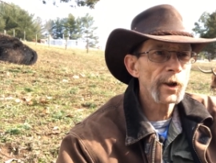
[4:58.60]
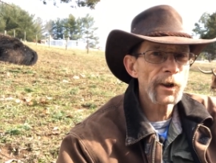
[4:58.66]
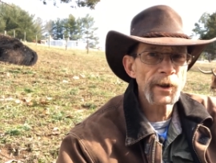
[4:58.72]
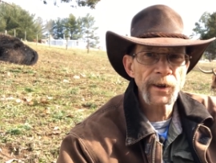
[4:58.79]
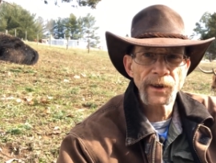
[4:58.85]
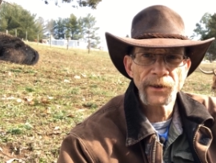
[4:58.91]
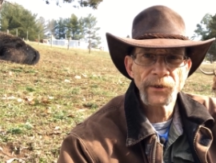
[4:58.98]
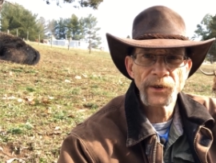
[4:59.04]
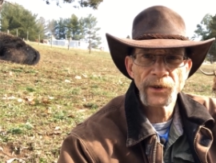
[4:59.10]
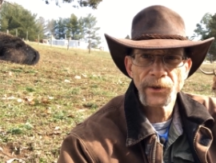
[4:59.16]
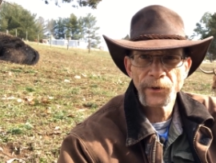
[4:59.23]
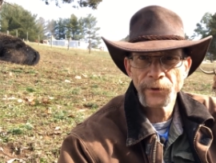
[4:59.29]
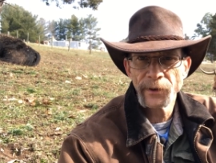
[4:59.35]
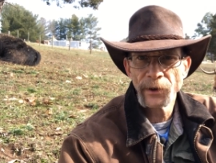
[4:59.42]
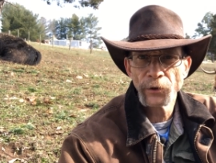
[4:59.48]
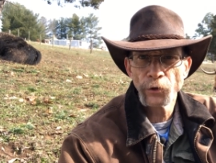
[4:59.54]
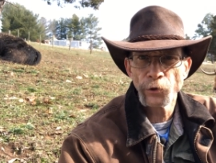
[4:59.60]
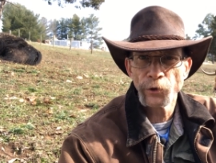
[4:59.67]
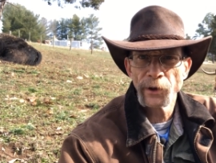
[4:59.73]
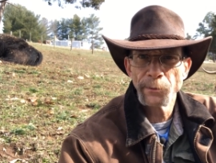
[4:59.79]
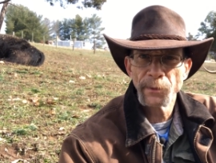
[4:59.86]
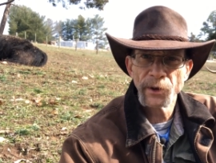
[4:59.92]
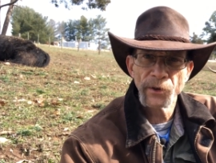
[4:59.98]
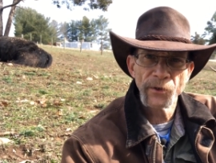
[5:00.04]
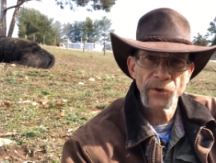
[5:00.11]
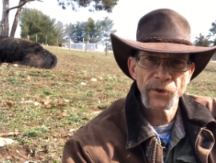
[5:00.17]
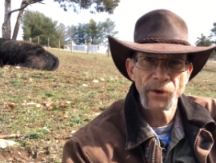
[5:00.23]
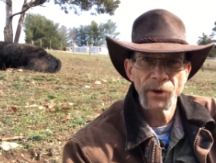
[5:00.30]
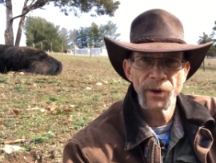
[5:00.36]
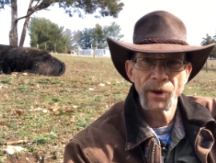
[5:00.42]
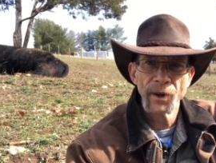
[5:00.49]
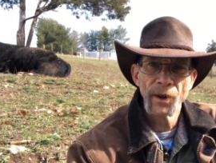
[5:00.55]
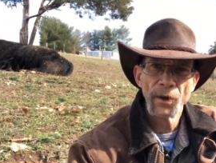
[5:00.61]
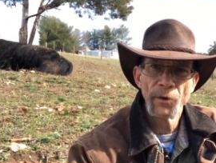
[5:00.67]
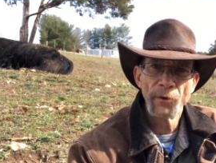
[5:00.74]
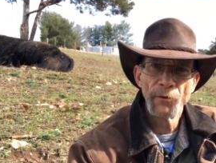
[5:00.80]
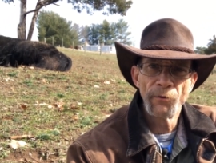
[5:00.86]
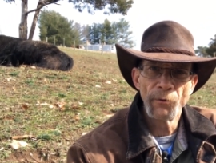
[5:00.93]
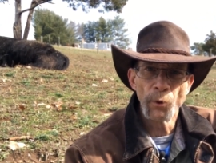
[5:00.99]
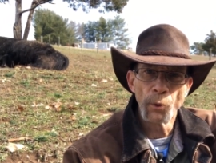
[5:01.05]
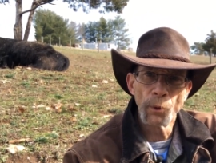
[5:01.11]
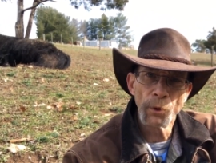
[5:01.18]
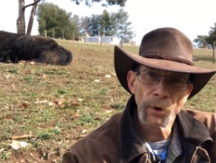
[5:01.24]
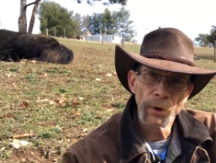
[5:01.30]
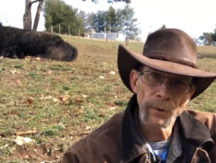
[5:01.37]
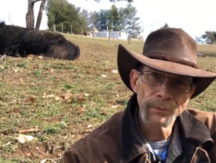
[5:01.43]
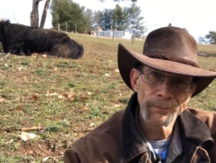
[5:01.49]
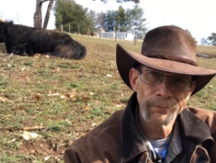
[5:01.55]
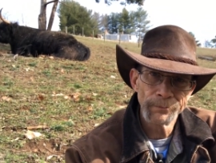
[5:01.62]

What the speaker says: going to continue these treatments for